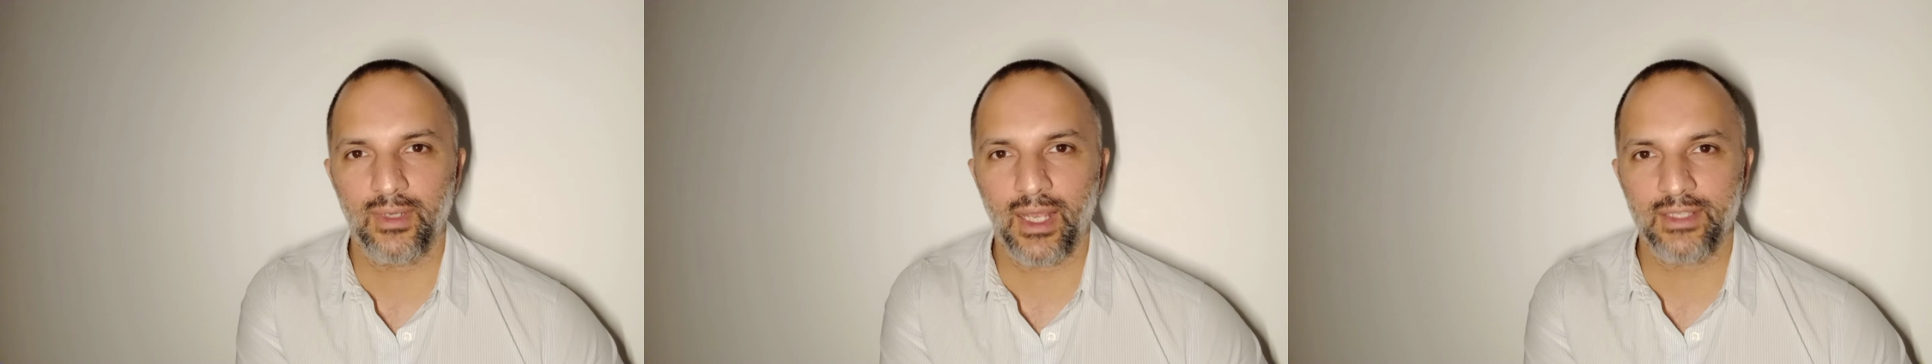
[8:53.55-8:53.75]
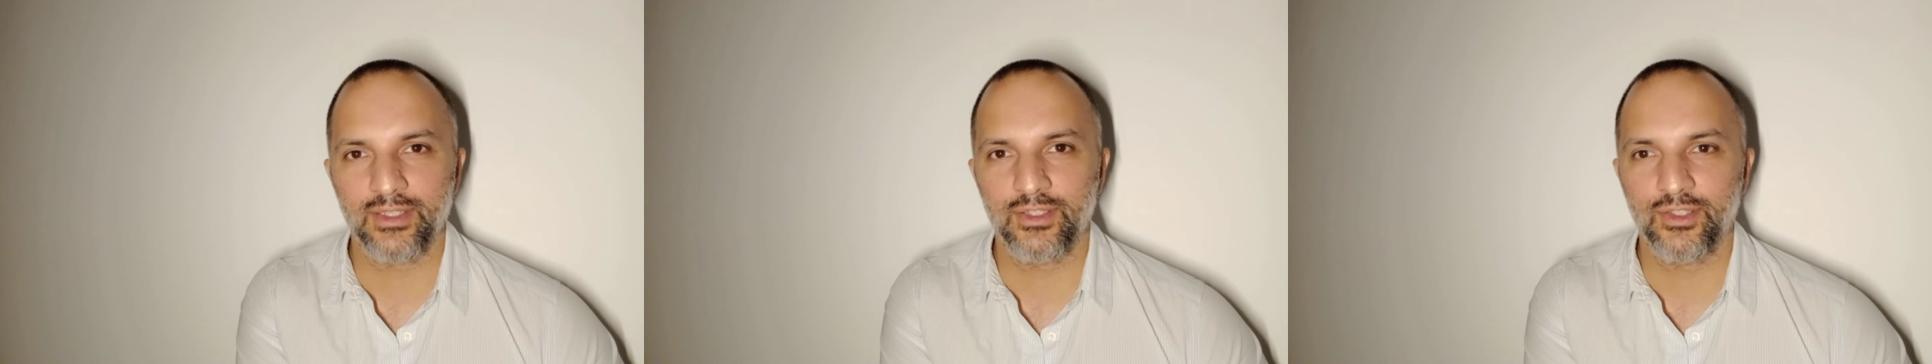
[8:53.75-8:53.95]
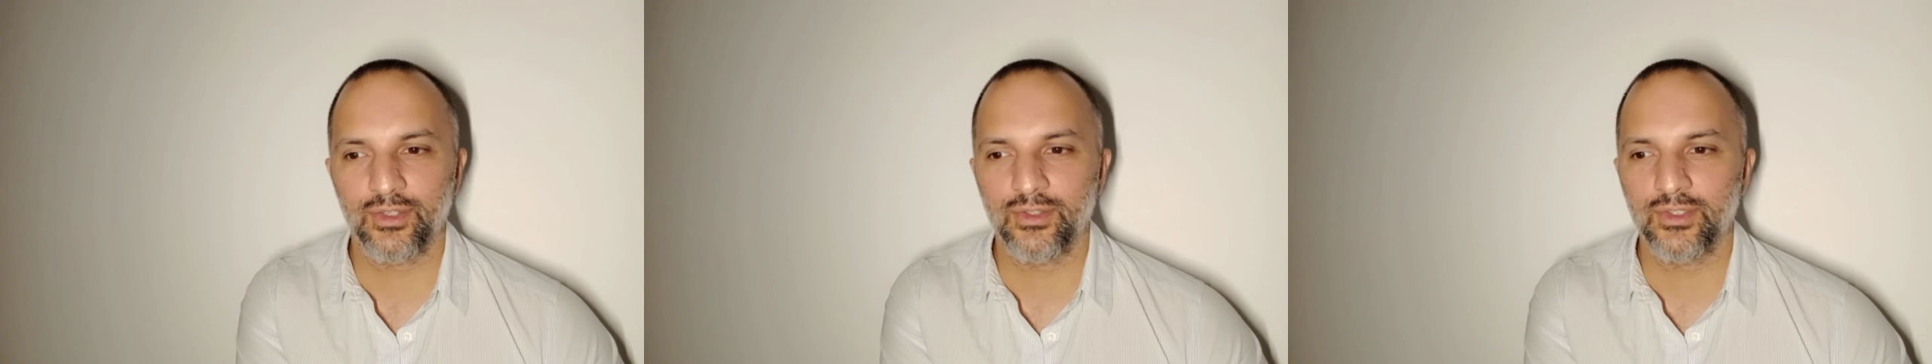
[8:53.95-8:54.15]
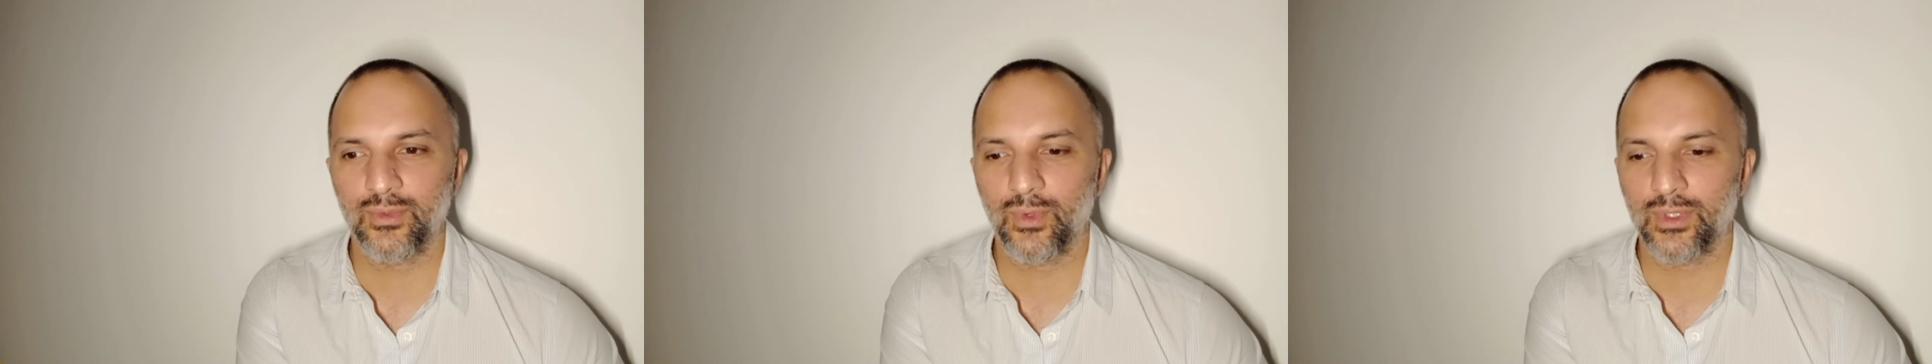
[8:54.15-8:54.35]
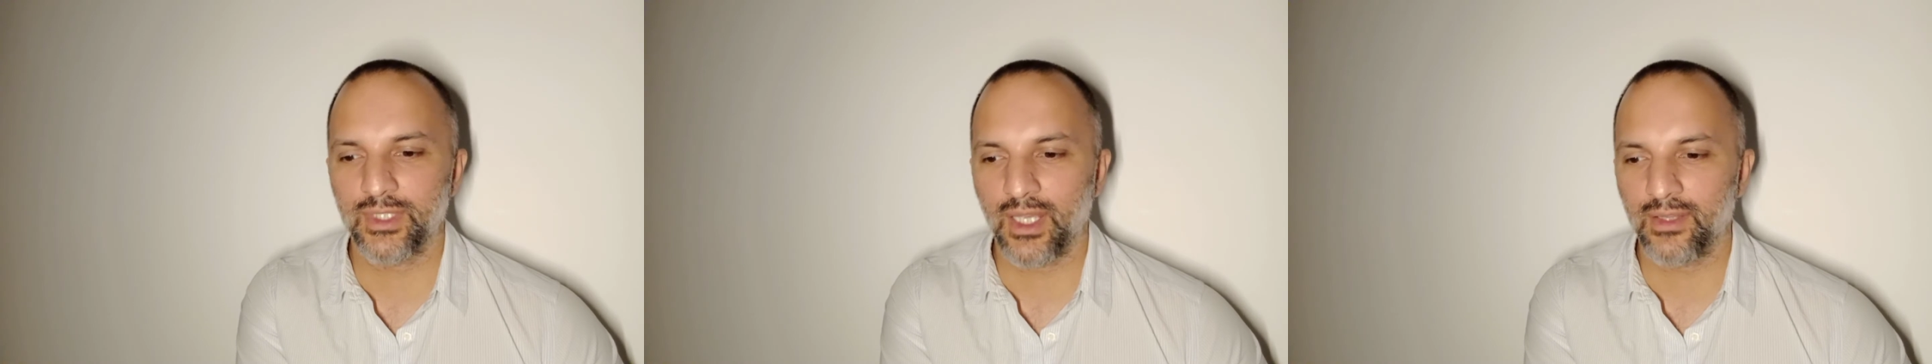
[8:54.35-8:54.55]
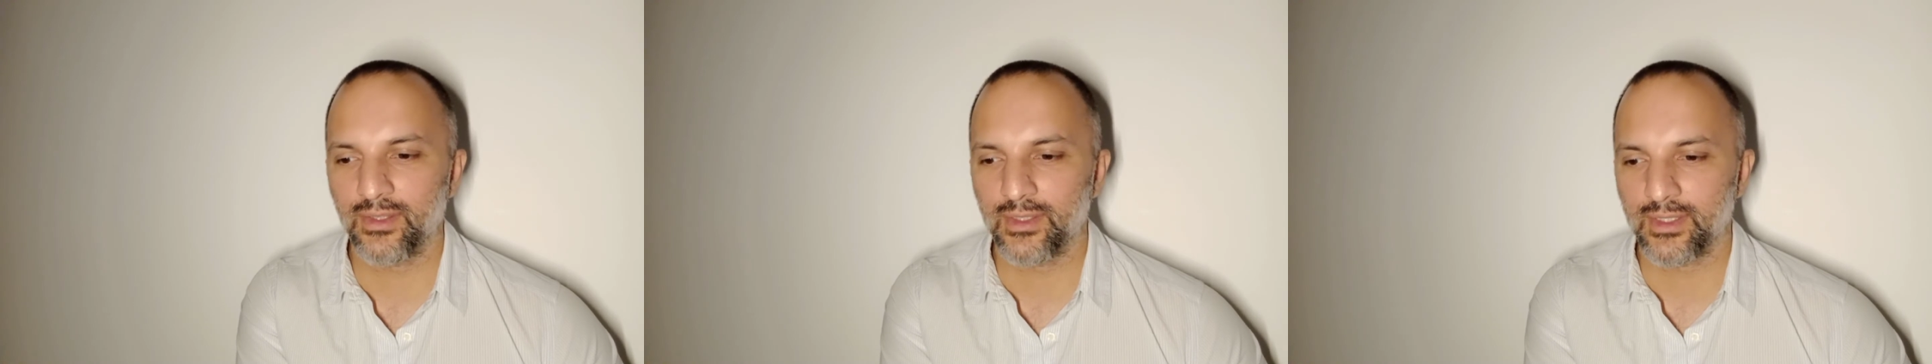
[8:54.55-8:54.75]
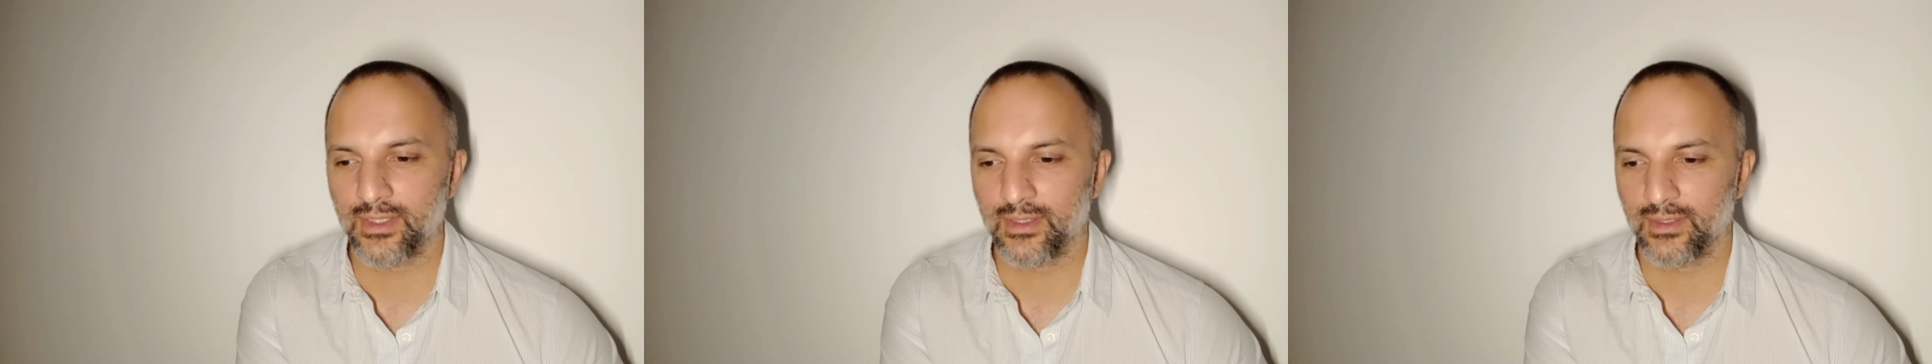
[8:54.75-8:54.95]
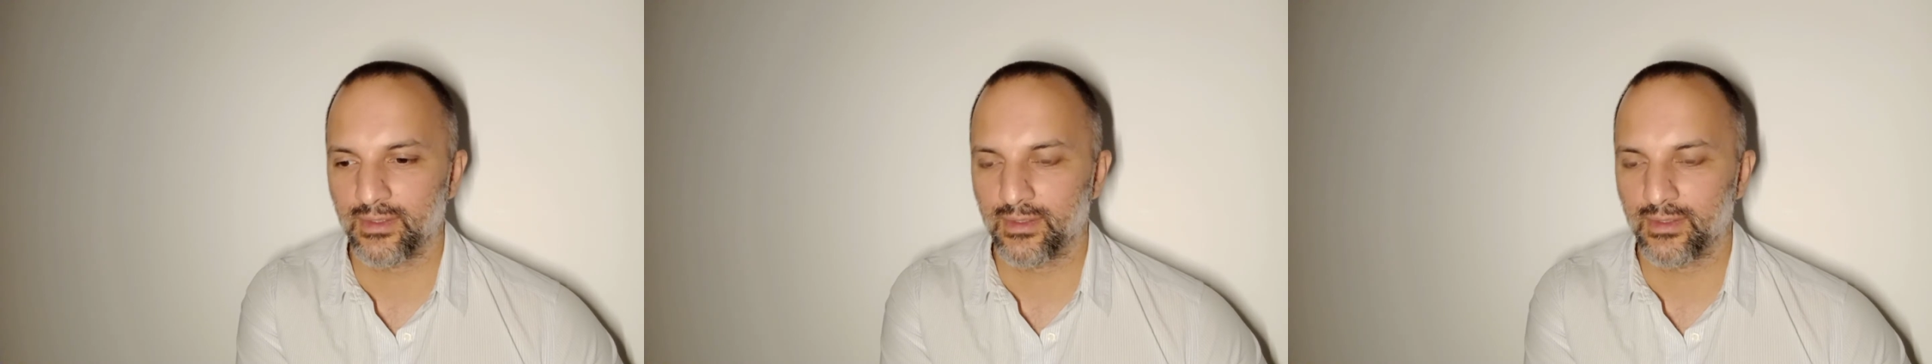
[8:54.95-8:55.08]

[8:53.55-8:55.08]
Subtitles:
attitude towards others,